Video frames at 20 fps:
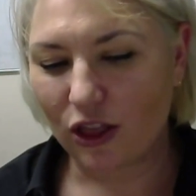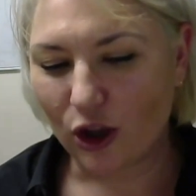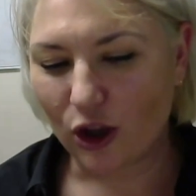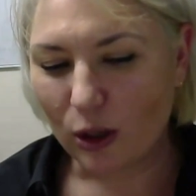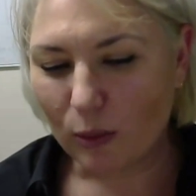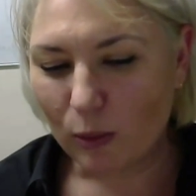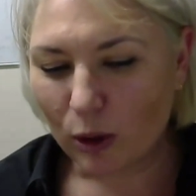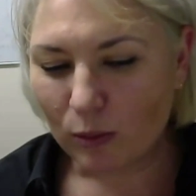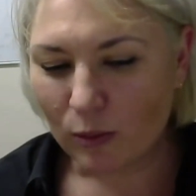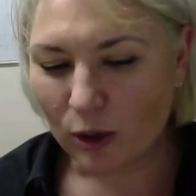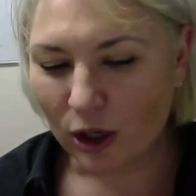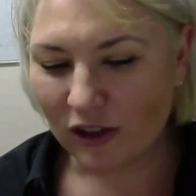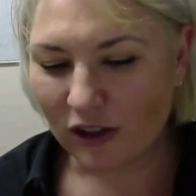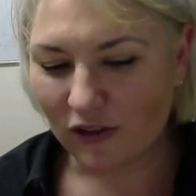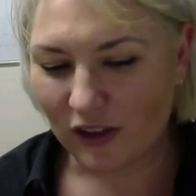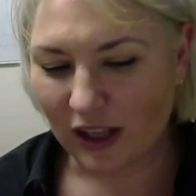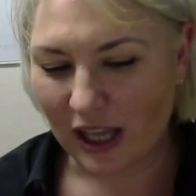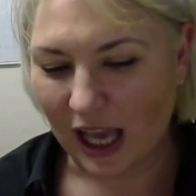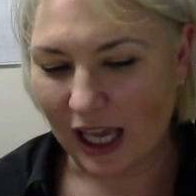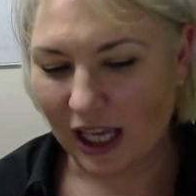thermal
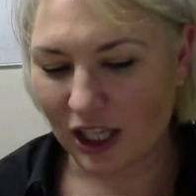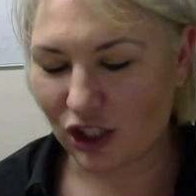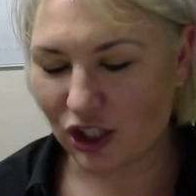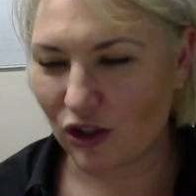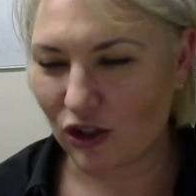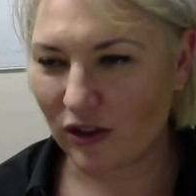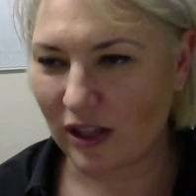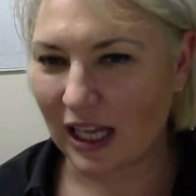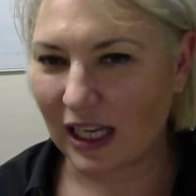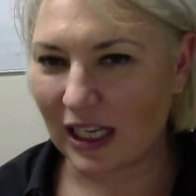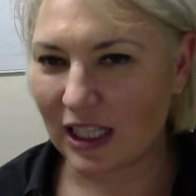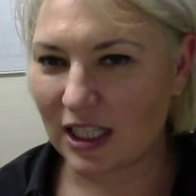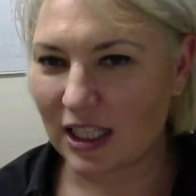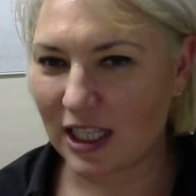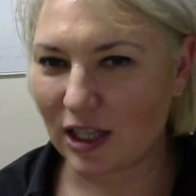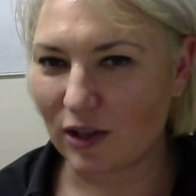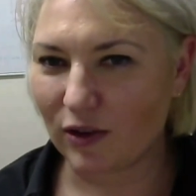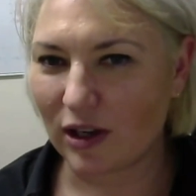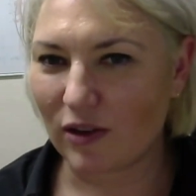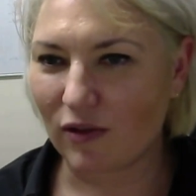modification on that
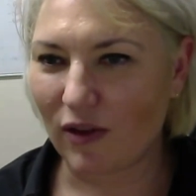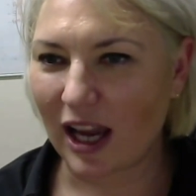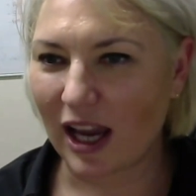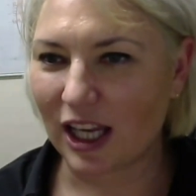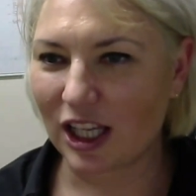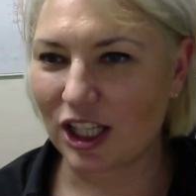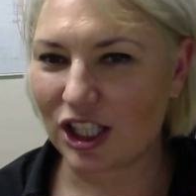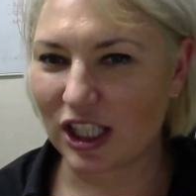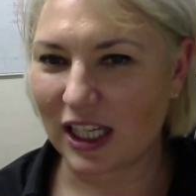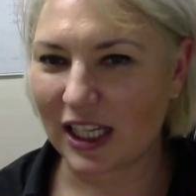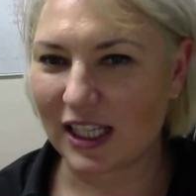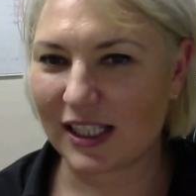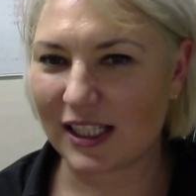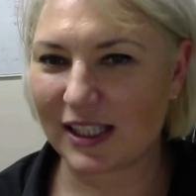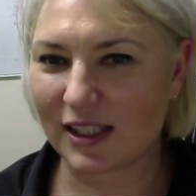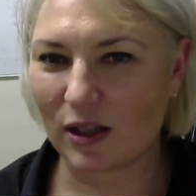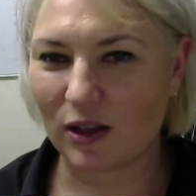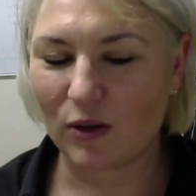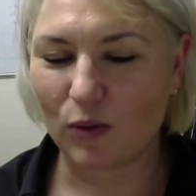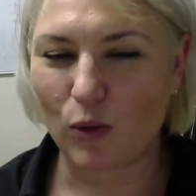interior range
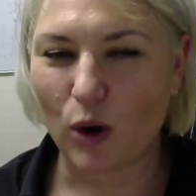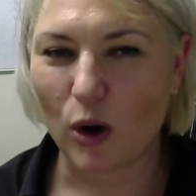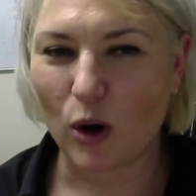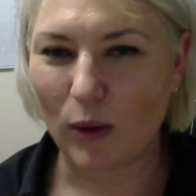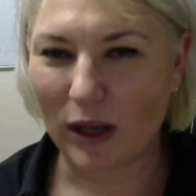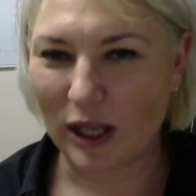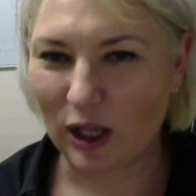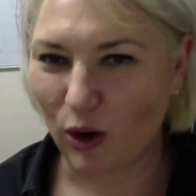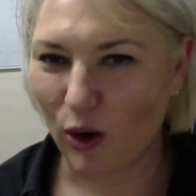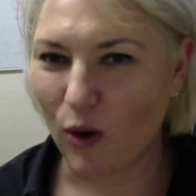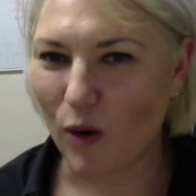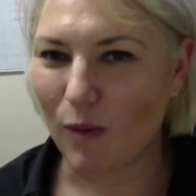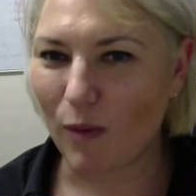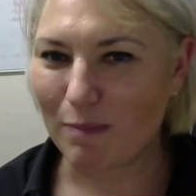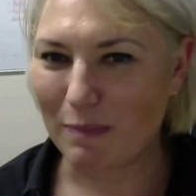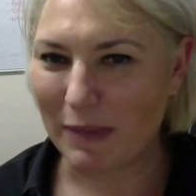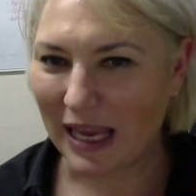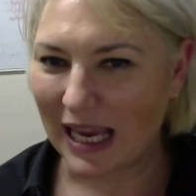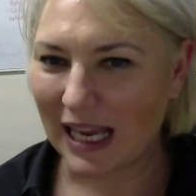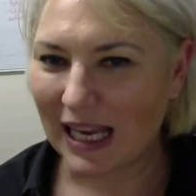is what we call
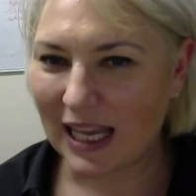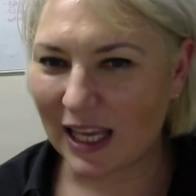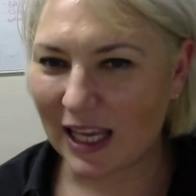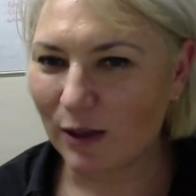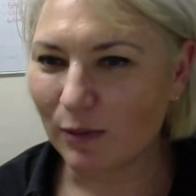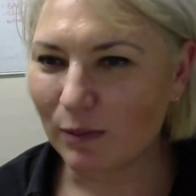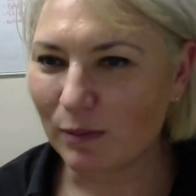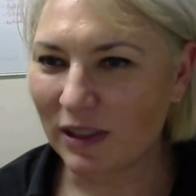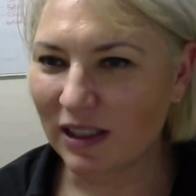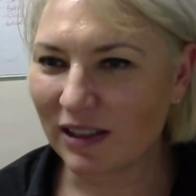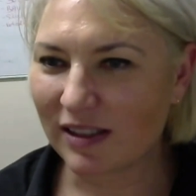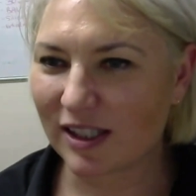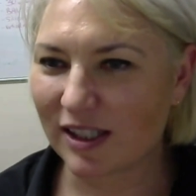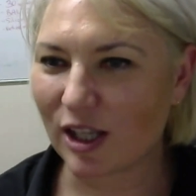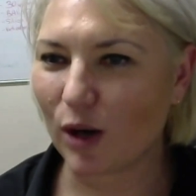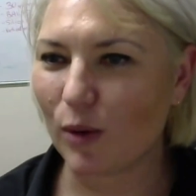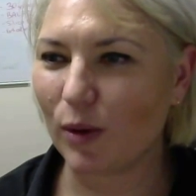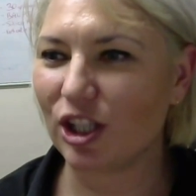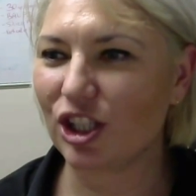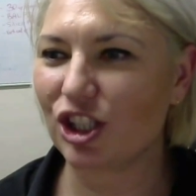medium.
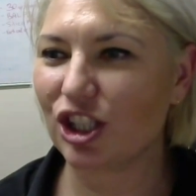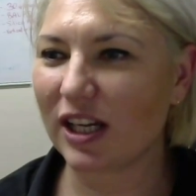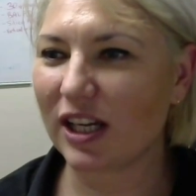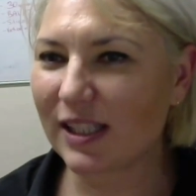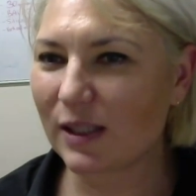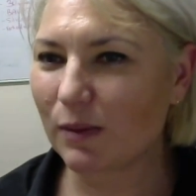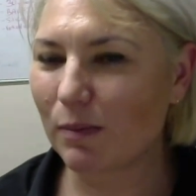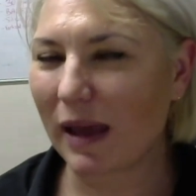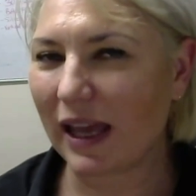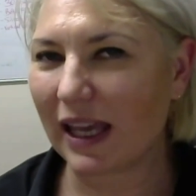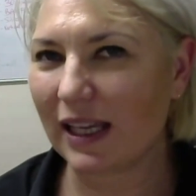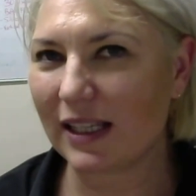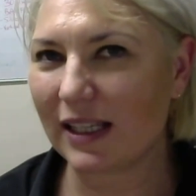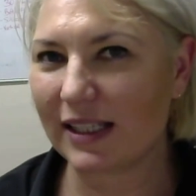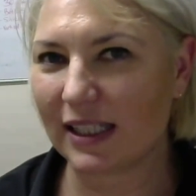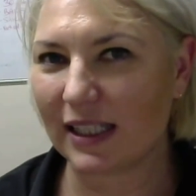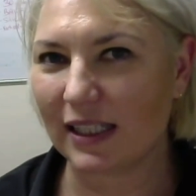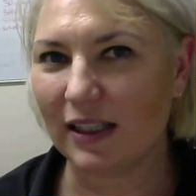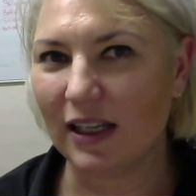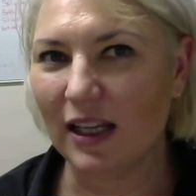So it just
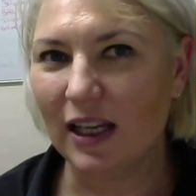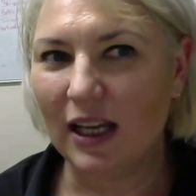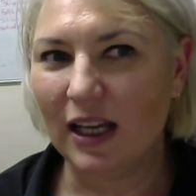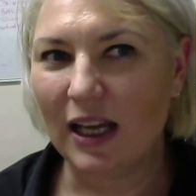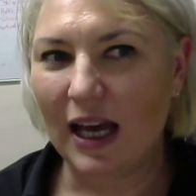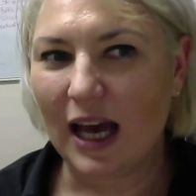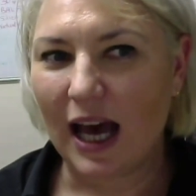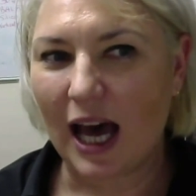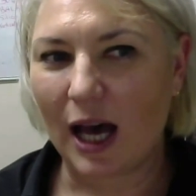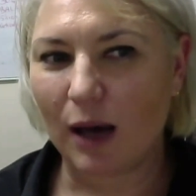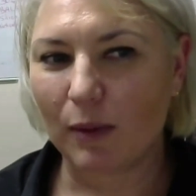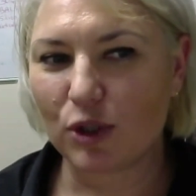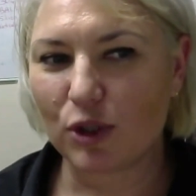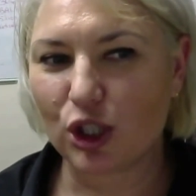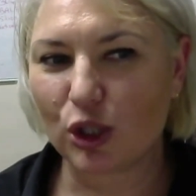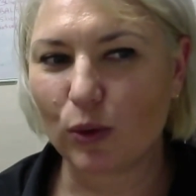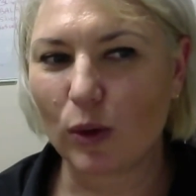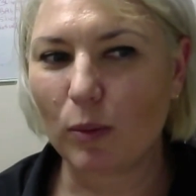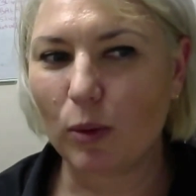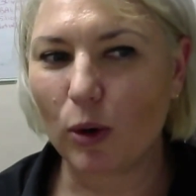makes it
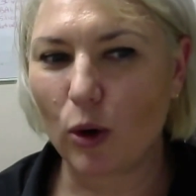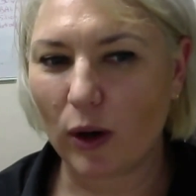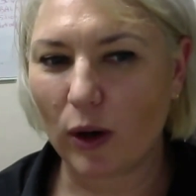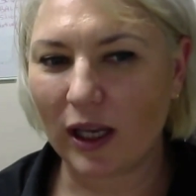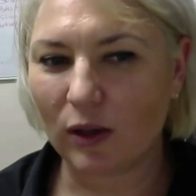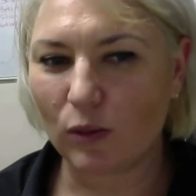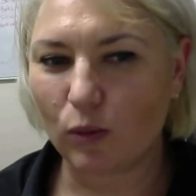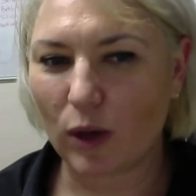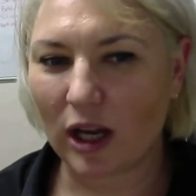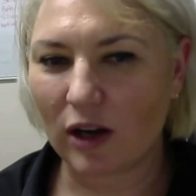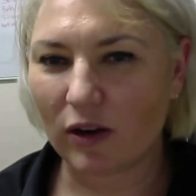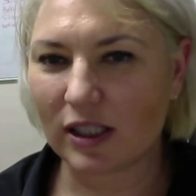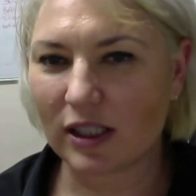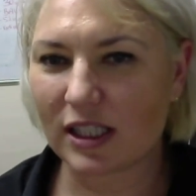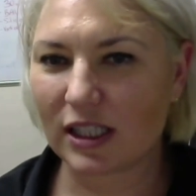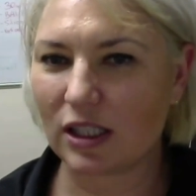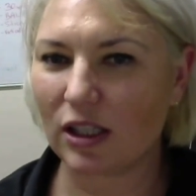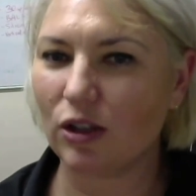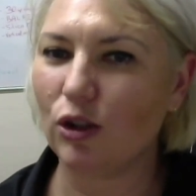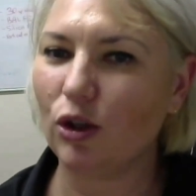to a point where
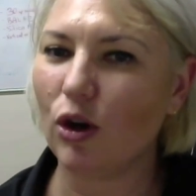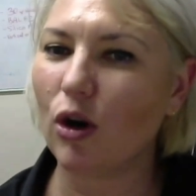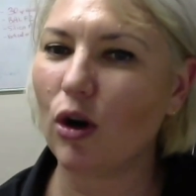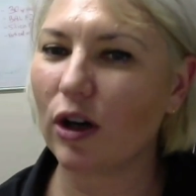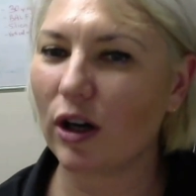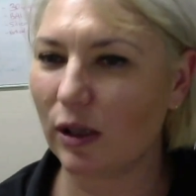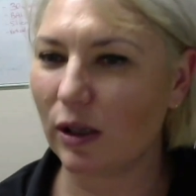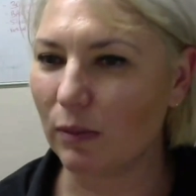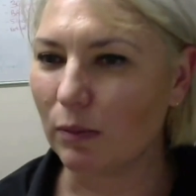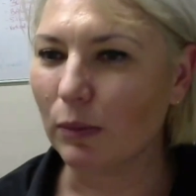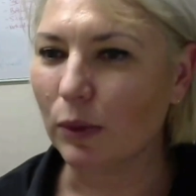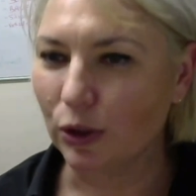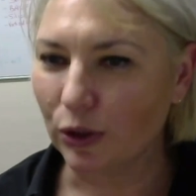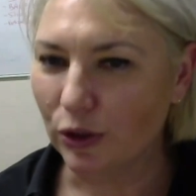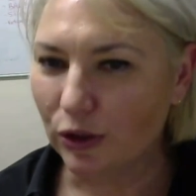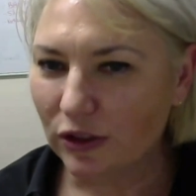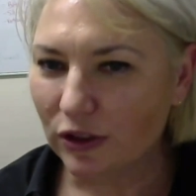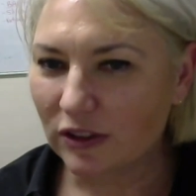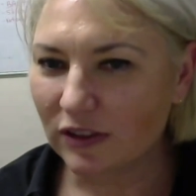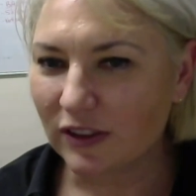it's not going to
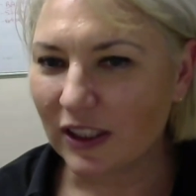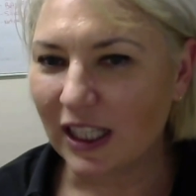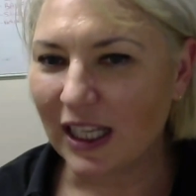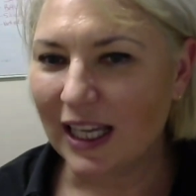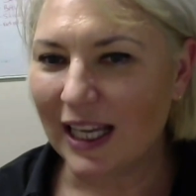move.